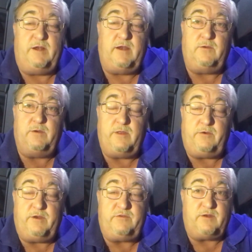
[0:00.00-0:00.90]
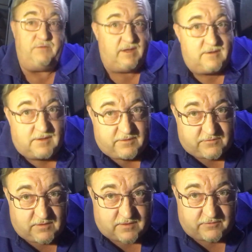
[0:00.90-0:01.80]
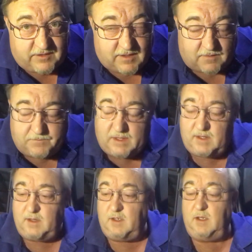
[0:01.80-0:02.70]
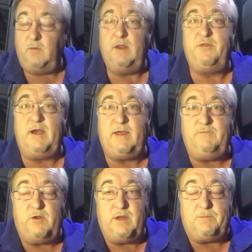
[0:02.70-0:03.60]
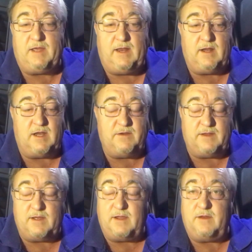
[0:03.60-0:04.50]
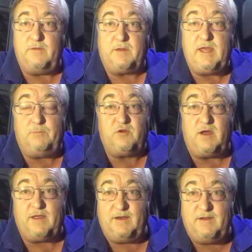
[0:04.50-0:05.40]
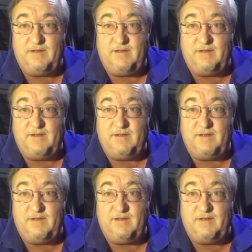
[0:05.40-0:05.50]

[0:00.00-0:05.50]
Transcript: in to another edition of the Clutch Trucker channel. Well, I thought I'd give you an update on the Keep Truckin.